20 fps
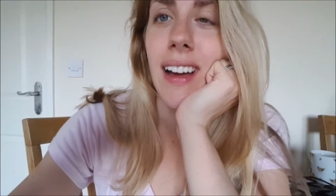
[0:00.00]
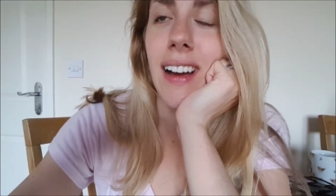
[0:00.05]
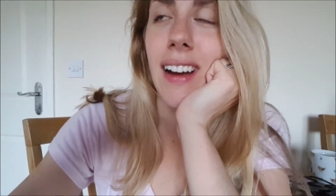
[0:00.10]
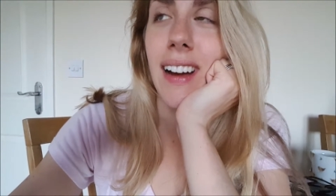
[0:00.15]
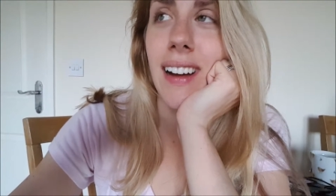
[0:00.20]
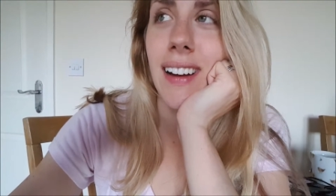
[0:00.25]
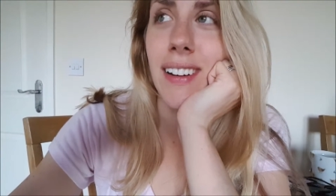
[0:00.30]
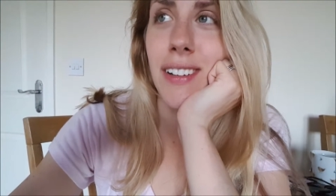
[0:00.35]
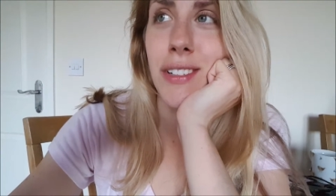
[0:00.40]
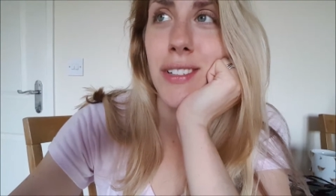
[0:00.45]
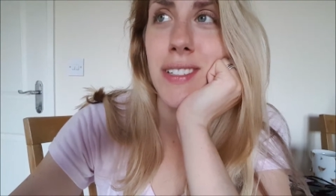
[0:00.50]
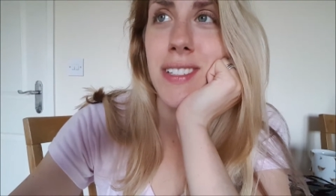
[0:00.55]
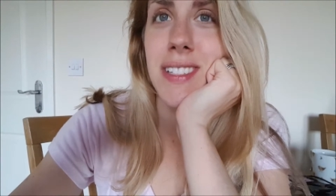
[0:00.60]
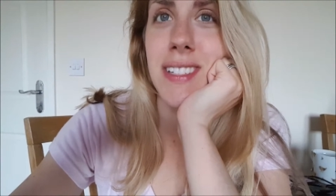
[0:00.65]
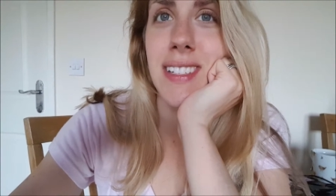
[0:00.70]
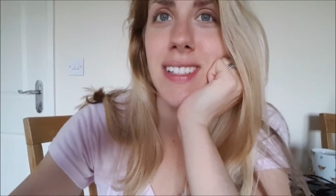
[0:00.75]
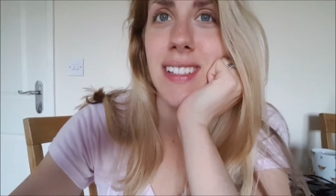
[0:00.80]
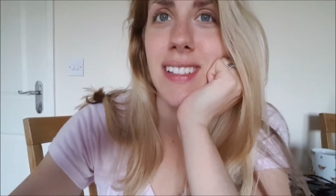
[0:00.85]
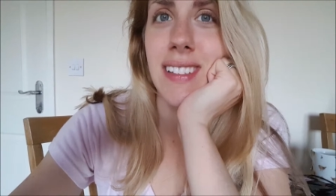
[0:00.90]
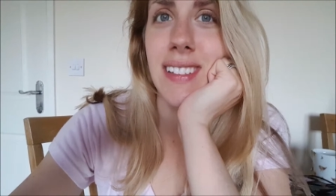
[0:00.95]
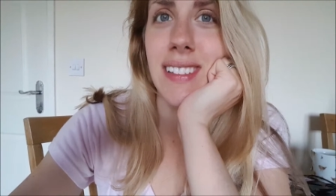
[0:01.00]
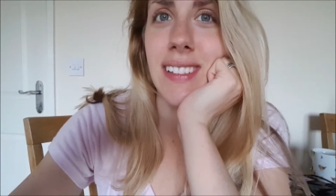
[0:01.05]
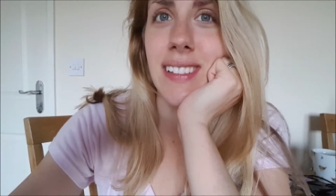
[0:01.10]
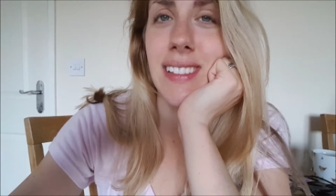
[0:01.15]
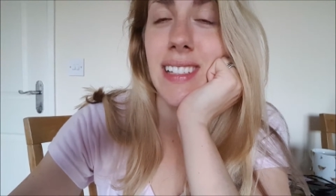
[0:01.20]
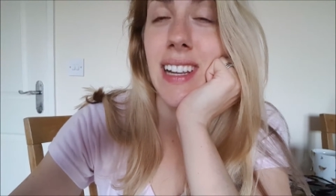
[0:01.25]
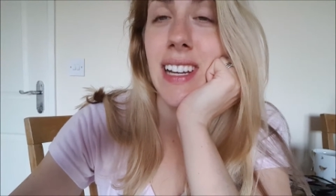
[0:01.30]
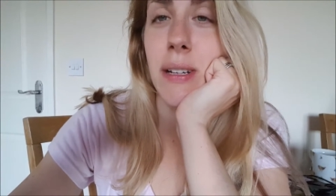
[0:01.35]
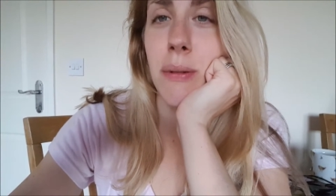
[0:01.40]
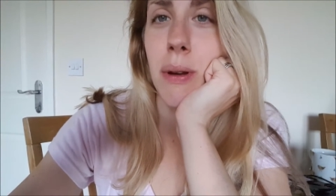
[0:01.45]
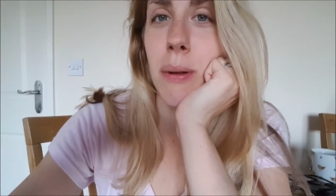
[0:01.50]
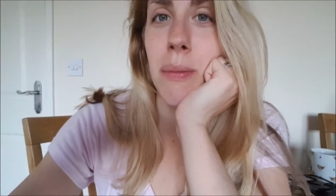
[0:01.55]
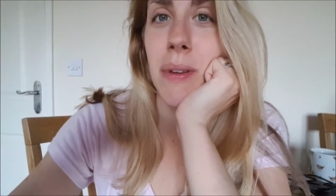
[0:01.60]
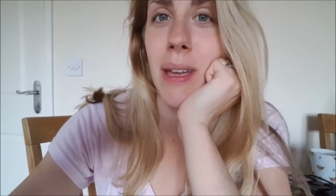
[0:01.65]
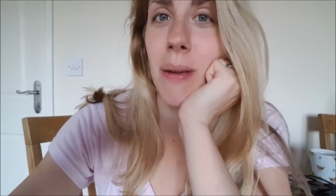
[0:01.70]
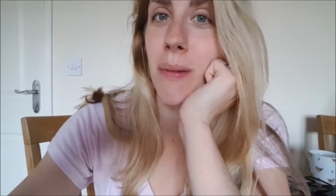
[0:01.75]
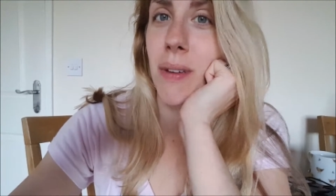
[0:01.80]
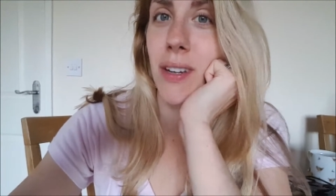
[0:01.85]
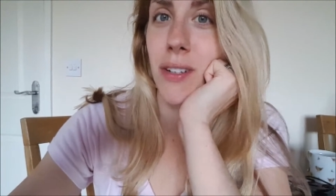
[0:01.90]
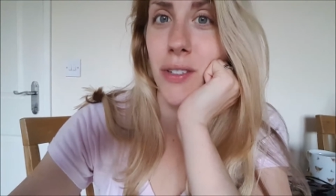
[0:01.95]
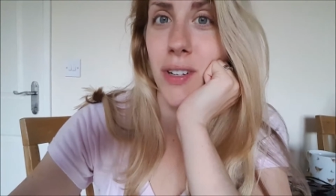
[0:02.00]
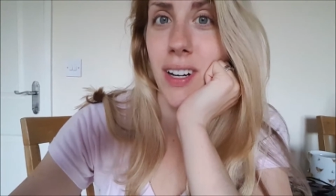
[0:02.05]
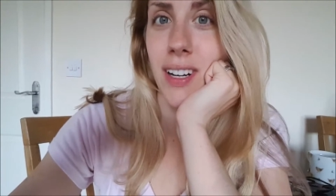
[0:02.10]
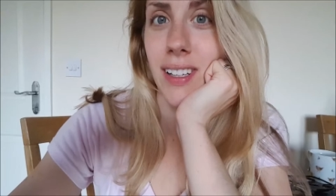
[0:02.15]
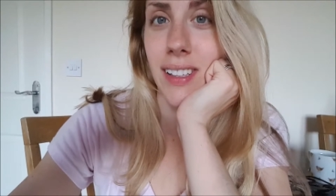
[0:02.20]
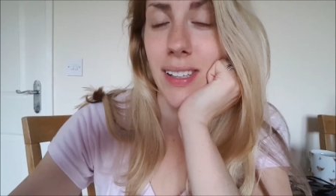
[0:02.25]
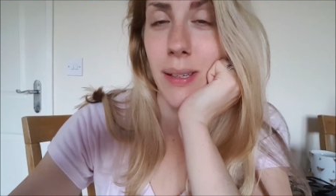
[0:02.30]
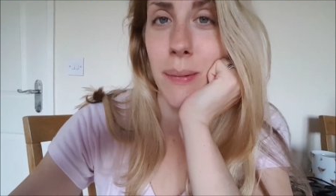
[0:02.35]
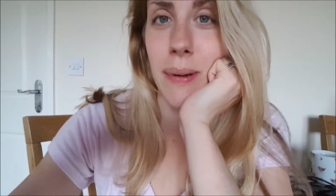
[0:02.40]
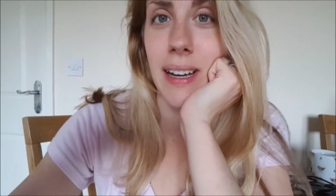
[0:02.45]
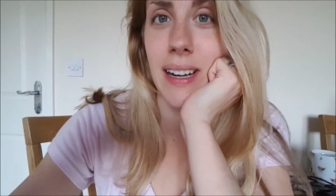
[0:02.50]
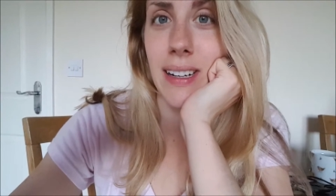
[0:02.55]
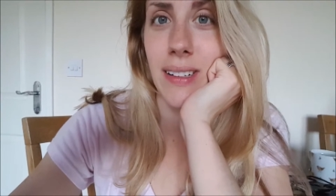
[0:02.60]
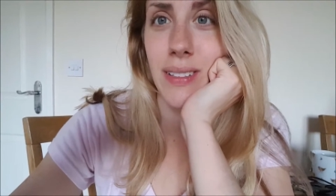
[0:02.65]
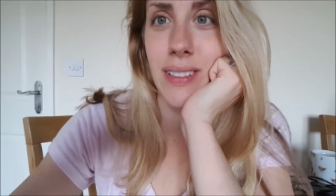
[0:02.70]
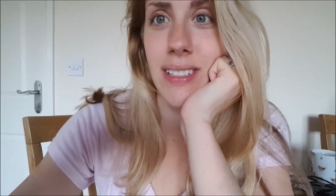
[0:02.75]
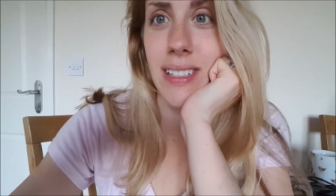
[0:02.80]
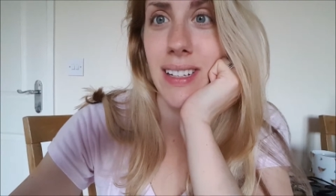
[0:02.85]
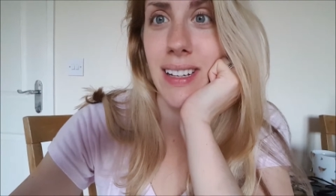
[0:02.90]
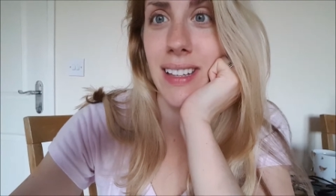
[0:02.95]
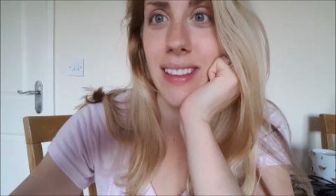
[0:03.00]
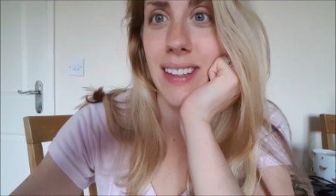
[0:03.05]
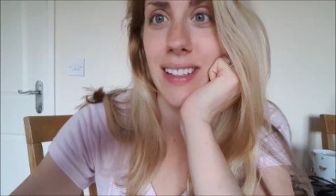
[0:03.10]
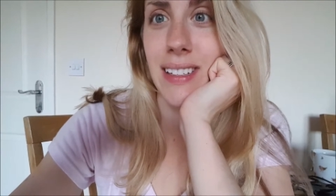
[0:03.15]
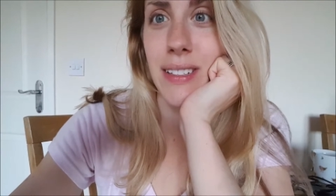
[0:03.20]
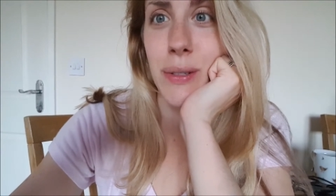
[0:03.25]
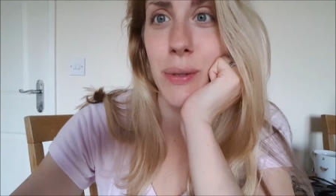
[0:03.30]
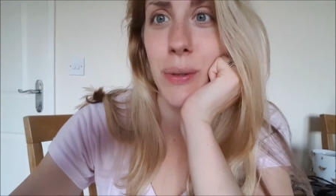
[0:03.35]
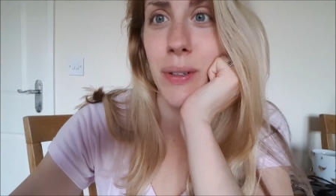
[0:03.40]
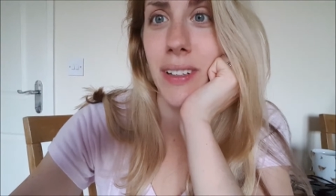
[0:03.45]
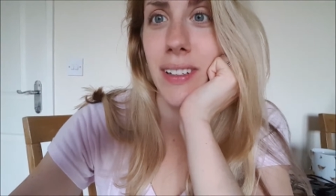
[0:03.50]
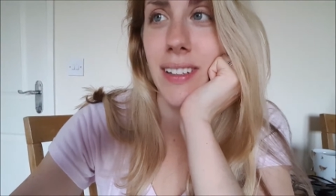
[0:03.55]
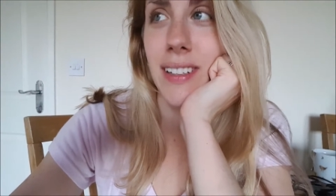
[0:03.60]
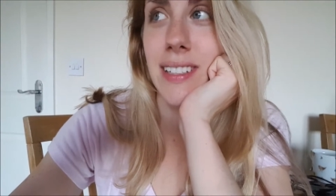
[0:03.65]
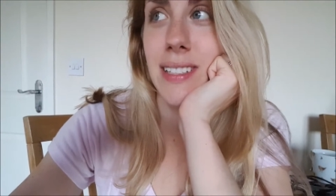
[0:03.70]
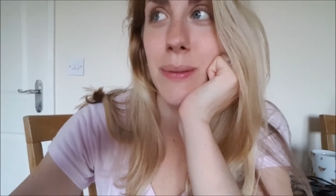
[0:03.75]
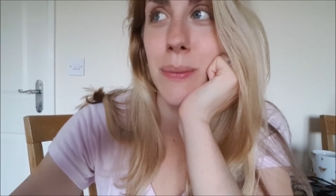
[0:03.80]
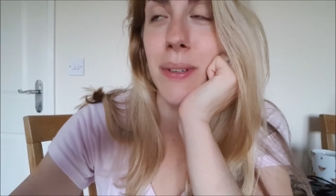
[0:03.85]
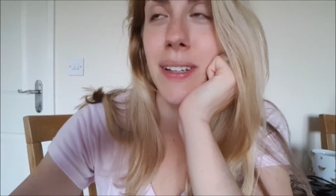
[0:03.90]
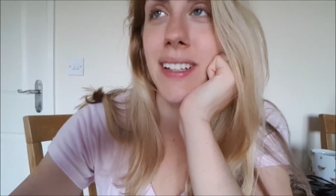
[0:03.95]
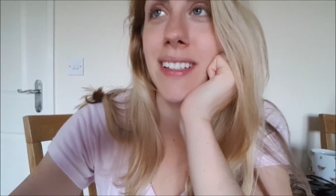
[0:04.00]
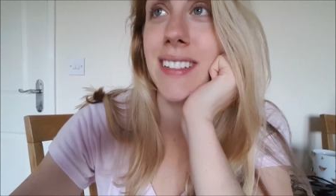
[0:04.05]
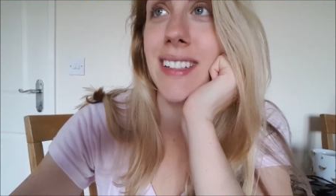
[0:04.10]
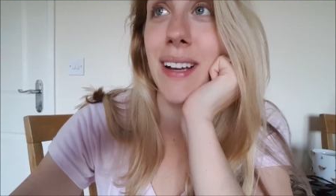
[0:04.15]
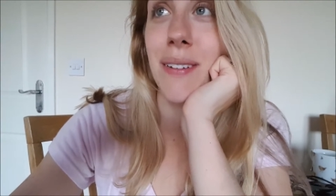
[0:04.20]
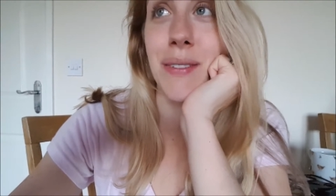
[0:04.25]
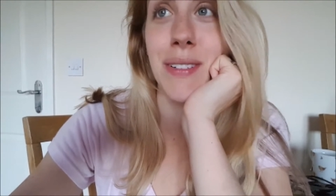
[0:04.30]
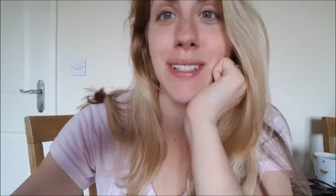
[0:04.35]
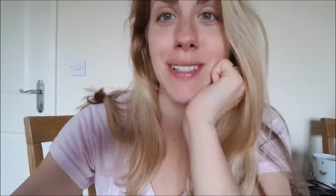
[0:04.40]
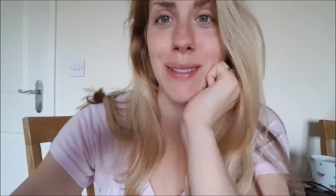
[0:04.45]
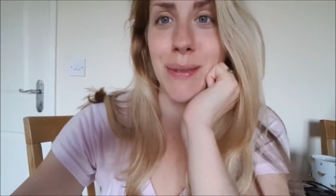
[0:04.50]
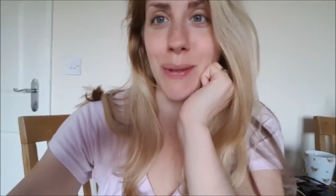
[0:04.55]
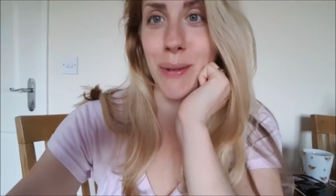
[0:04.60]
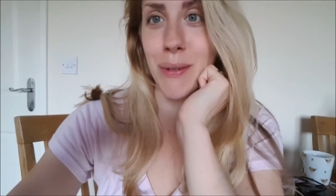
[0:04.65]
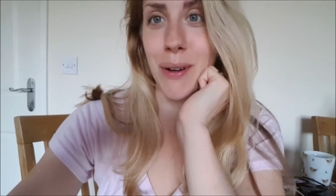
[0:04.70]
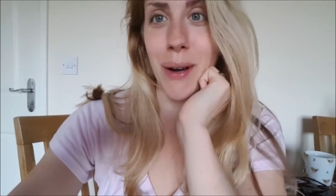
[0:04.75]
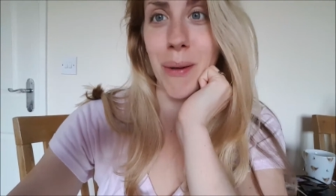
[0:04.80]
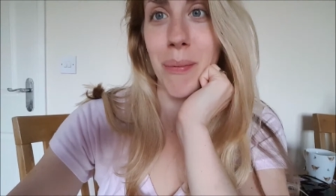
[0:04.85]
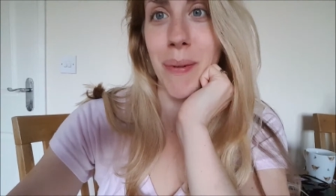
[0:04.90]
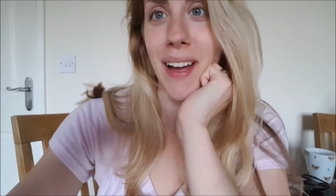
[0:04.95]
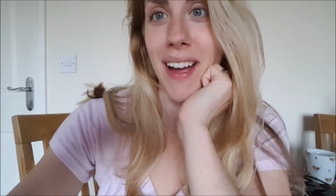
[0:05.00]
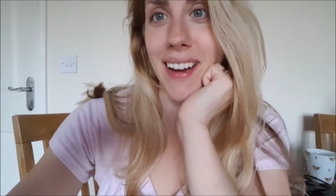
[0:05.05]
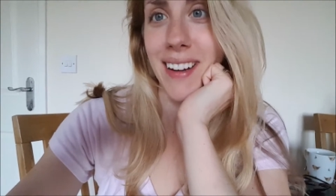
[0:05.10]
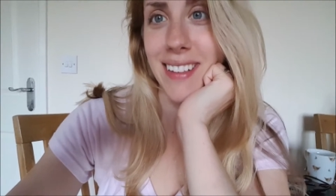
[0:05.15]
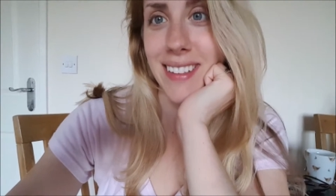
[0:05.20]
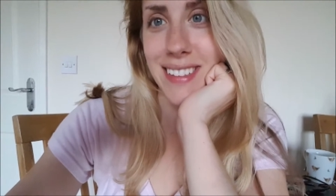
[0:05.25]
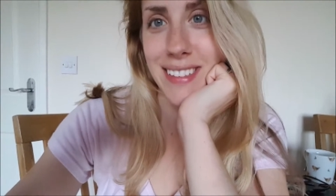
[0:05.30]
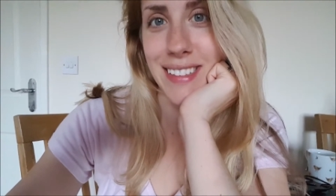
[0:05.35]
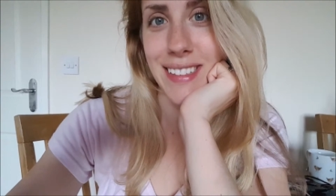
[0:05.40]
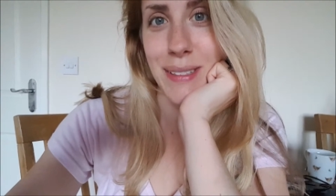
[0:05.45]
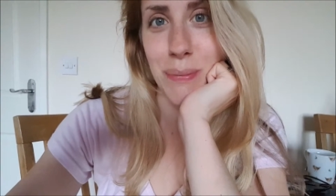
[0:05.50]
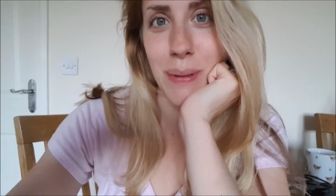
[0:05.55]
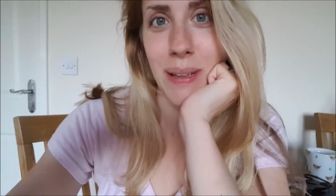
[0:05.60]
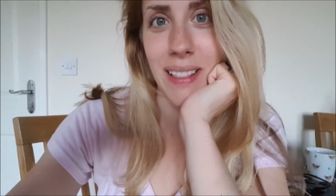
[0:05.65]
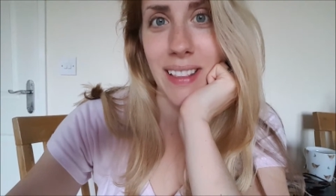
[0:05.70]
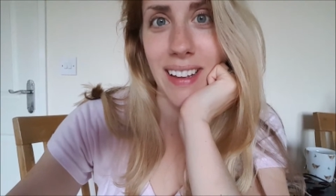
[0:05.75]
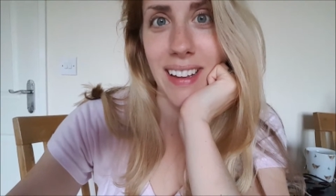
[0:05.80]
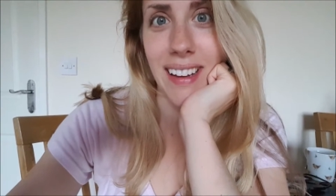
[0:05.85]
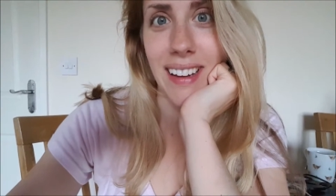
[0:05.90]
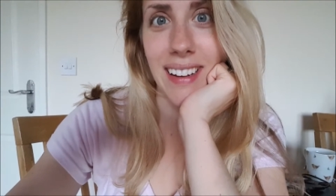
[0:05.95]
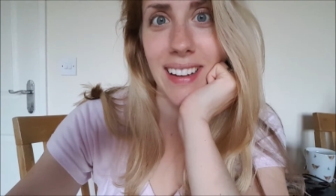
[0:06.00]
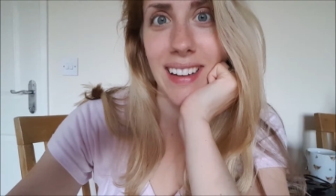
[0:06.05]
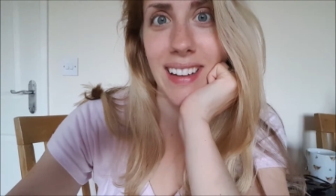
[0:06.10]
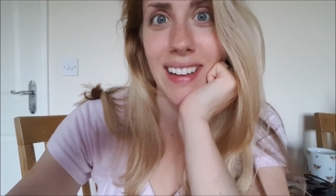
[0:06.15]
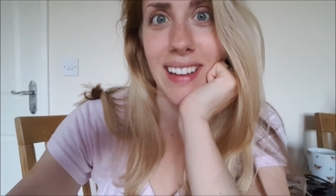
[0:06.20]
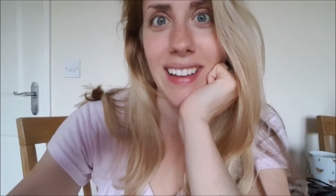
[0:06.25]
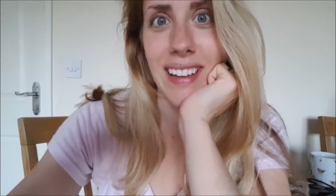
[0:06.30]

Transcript: I just tend to my baby and try and clean my house and get things organized because ever since we've got back, it's just been like,